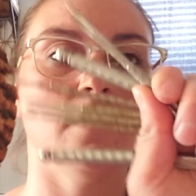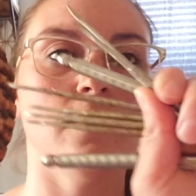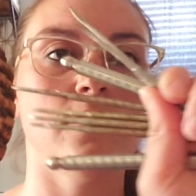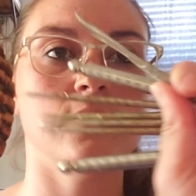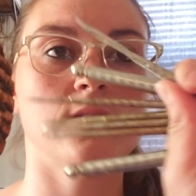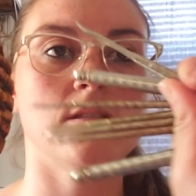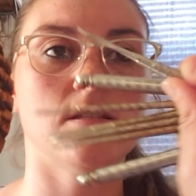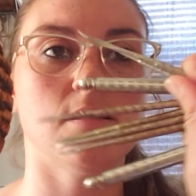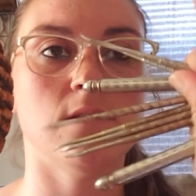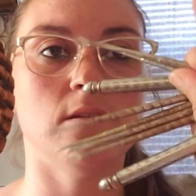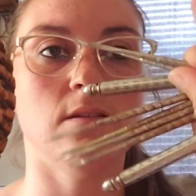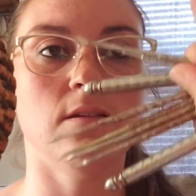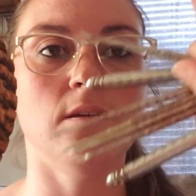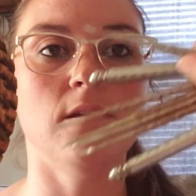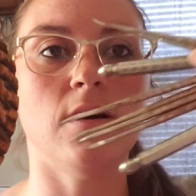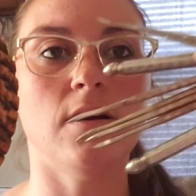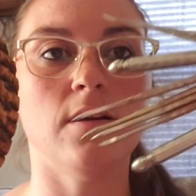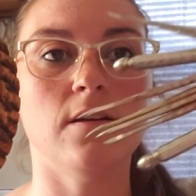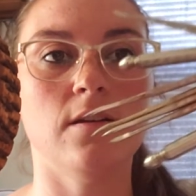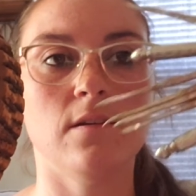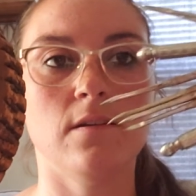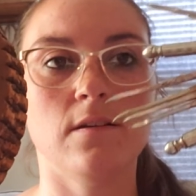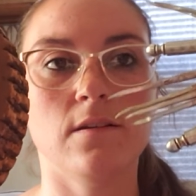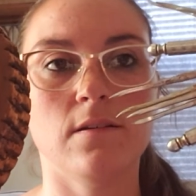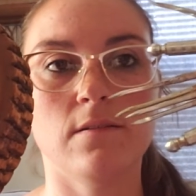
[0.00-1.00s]
these nut
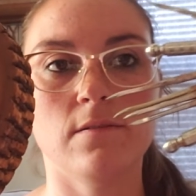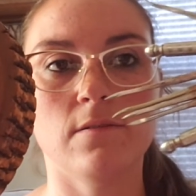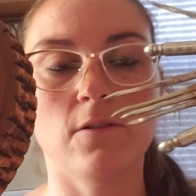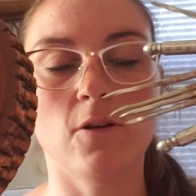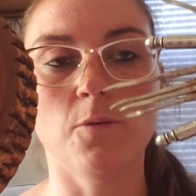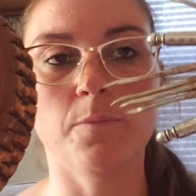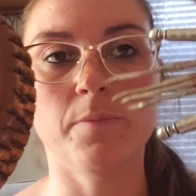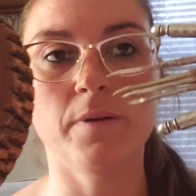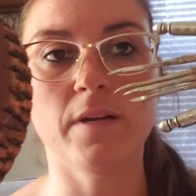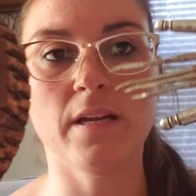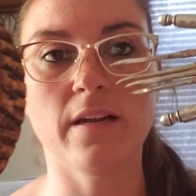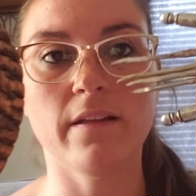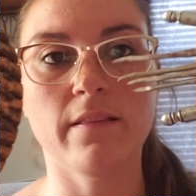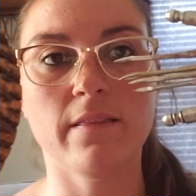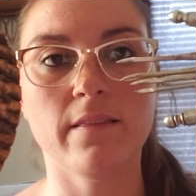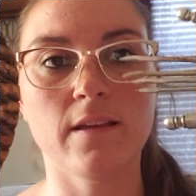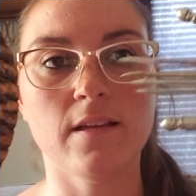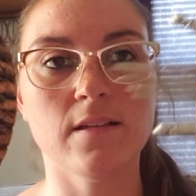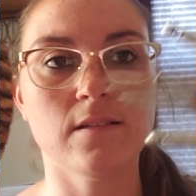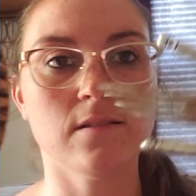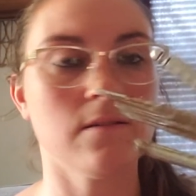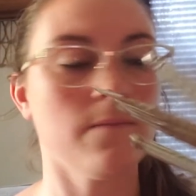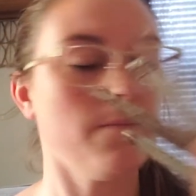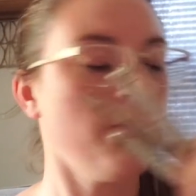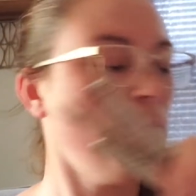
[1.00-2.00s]
opening
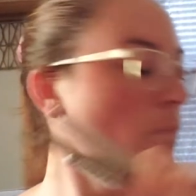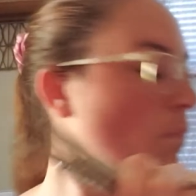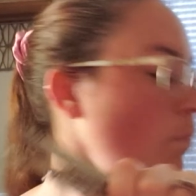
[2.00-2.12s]
things.